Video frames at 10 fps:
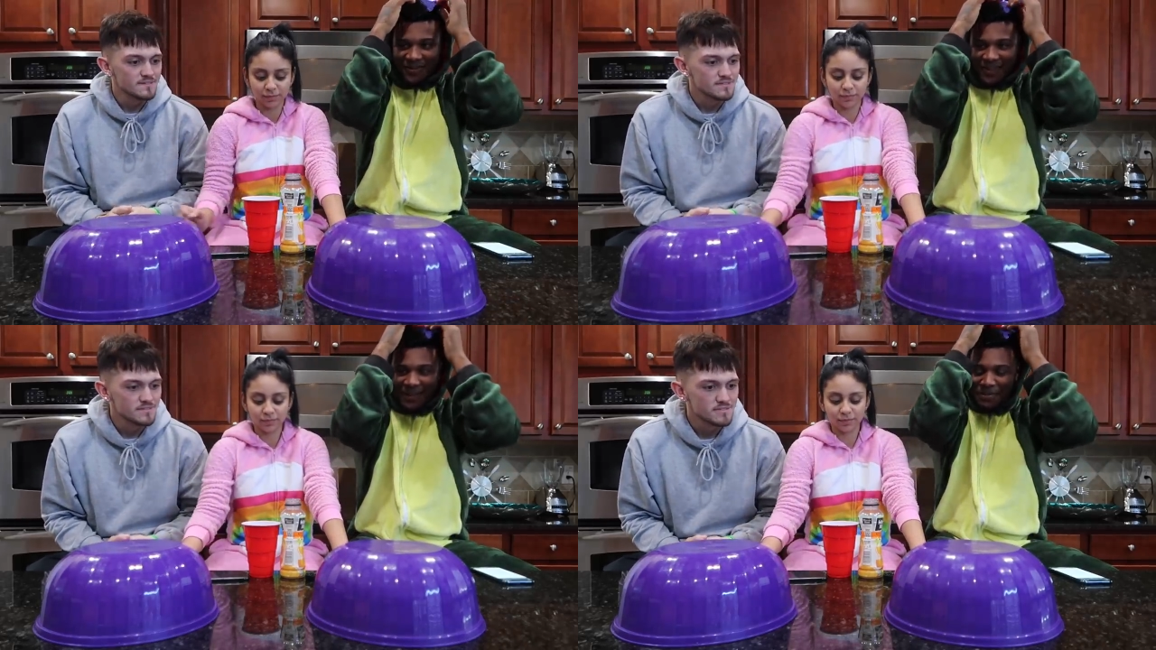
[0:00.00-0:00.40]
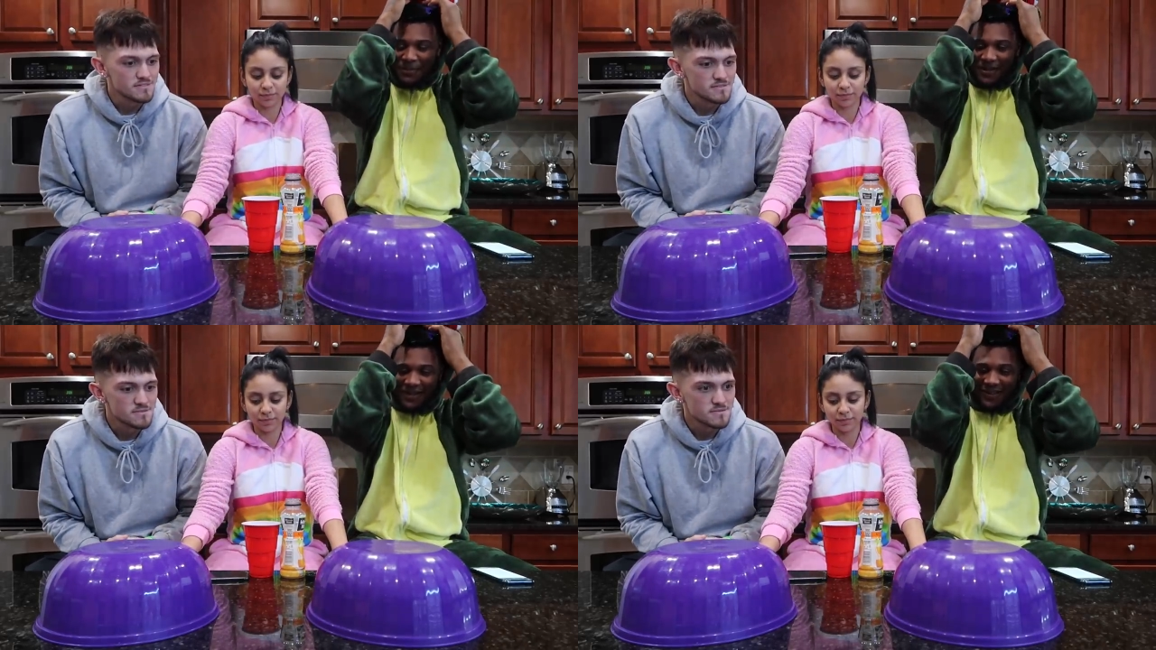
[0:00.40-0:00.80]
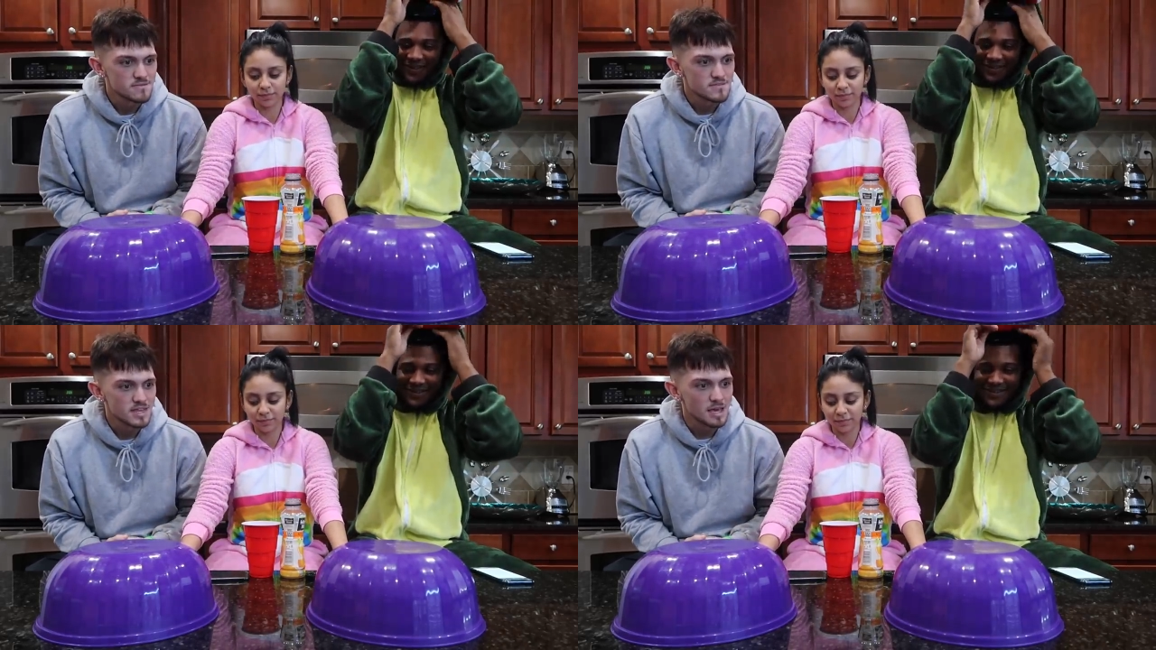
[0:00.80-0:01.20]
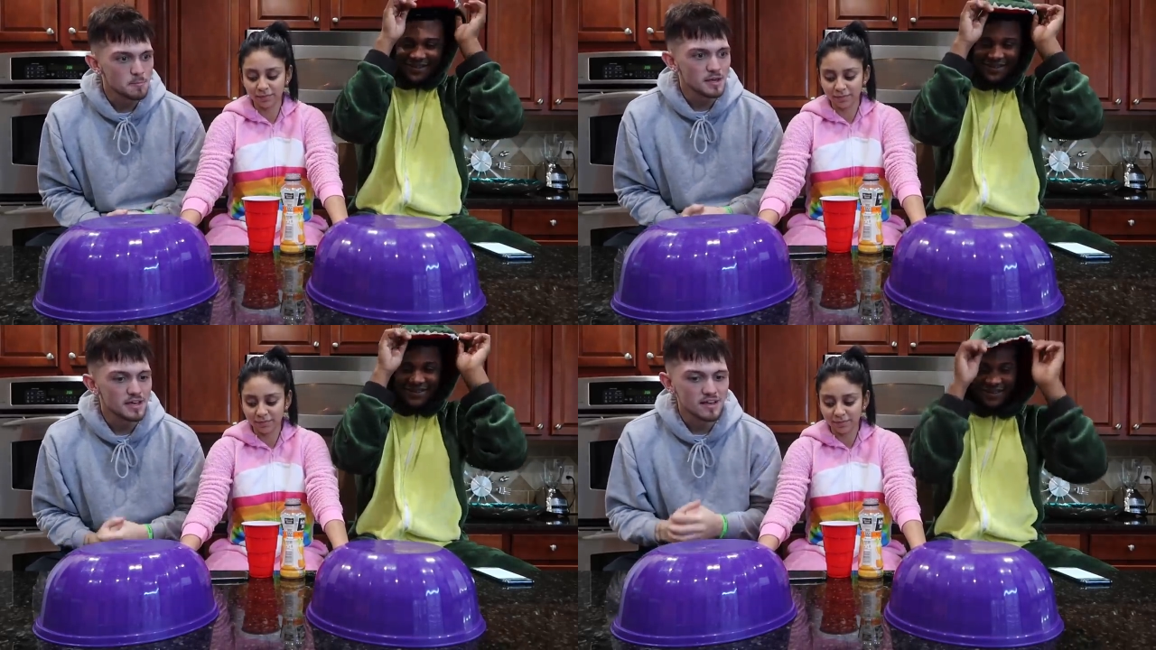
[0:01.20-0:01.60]
Speaker 1: Keep it mine. Keep
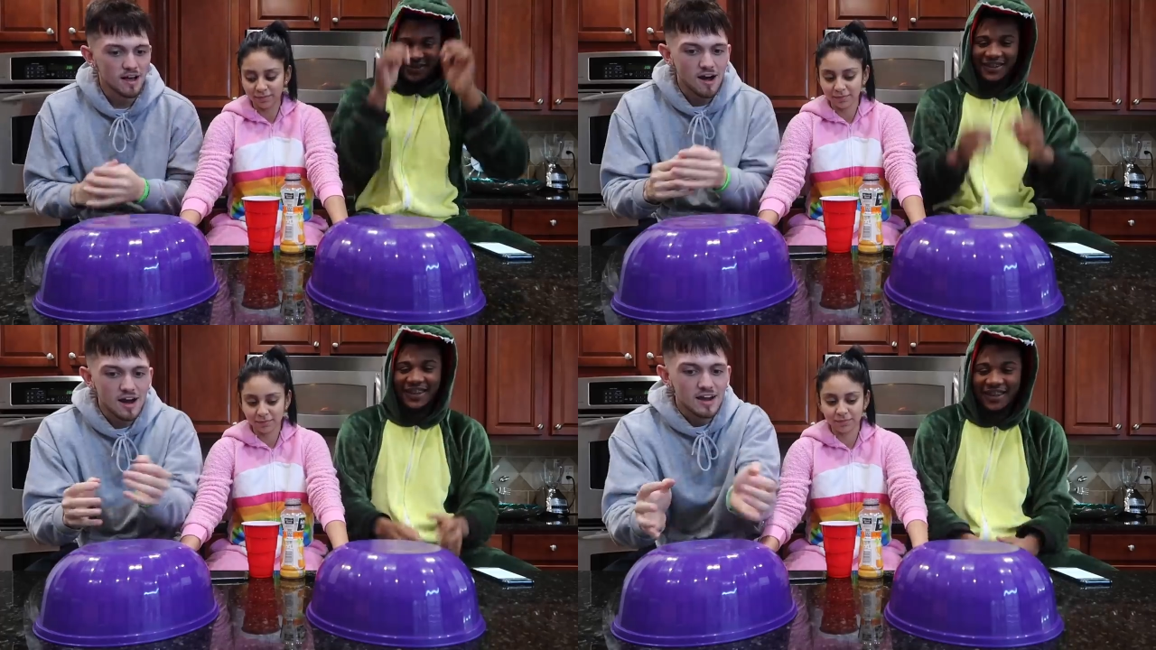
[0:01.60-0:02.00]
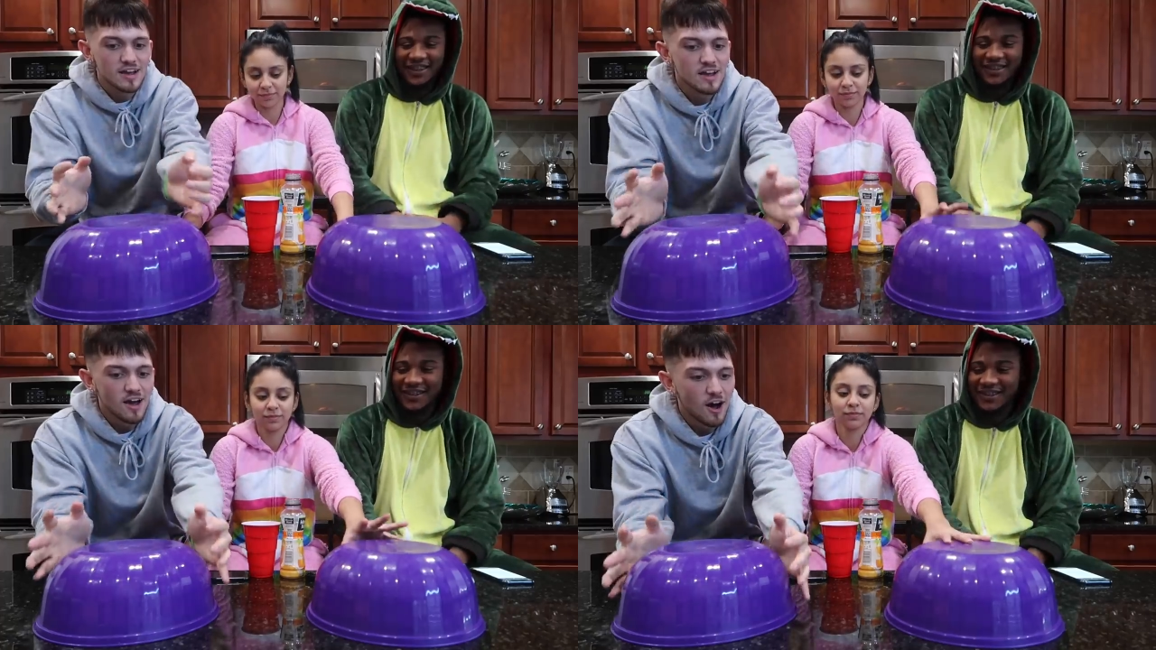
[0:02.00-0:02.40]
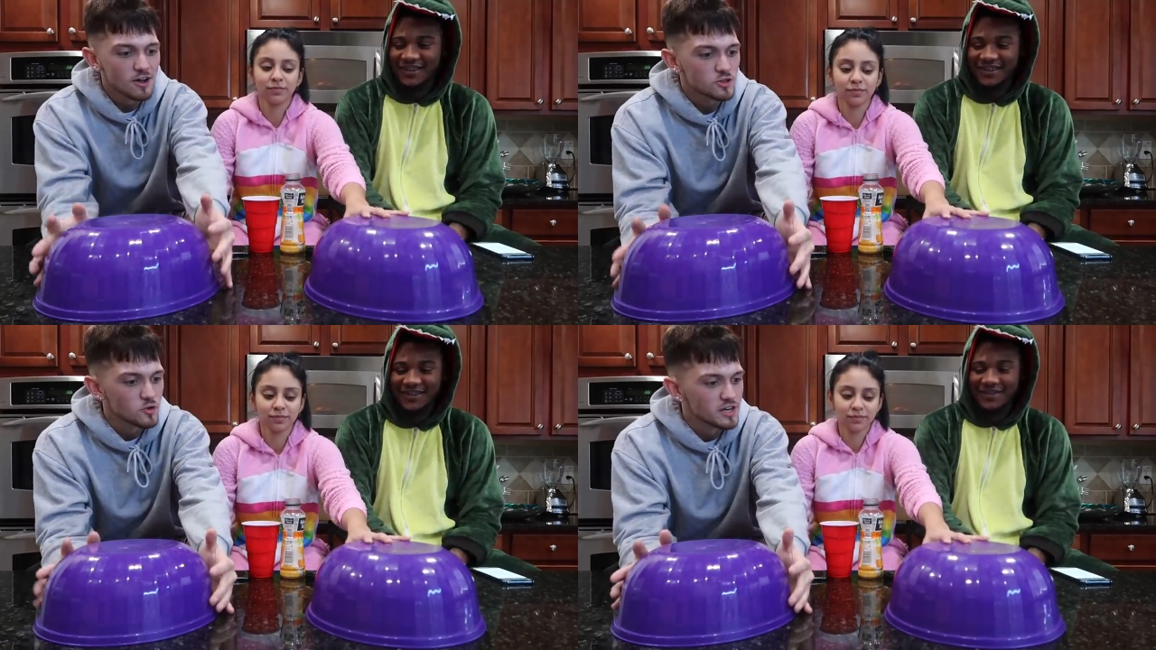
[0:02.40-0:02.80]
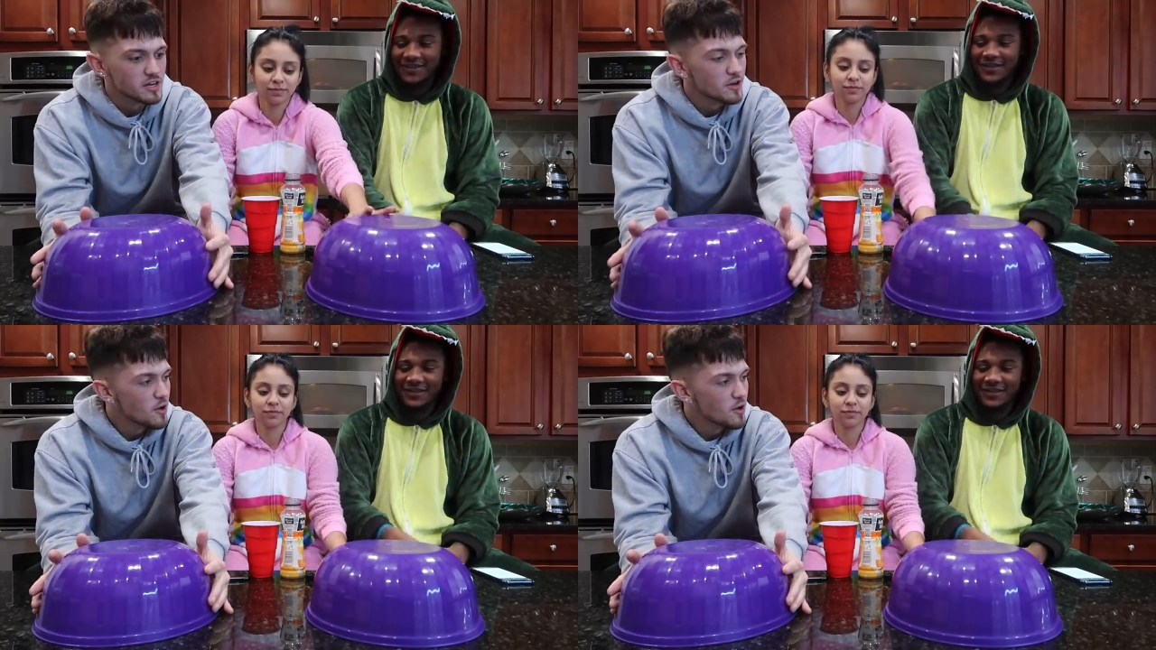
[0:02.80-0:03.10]
it? Alright. Yeah. On three.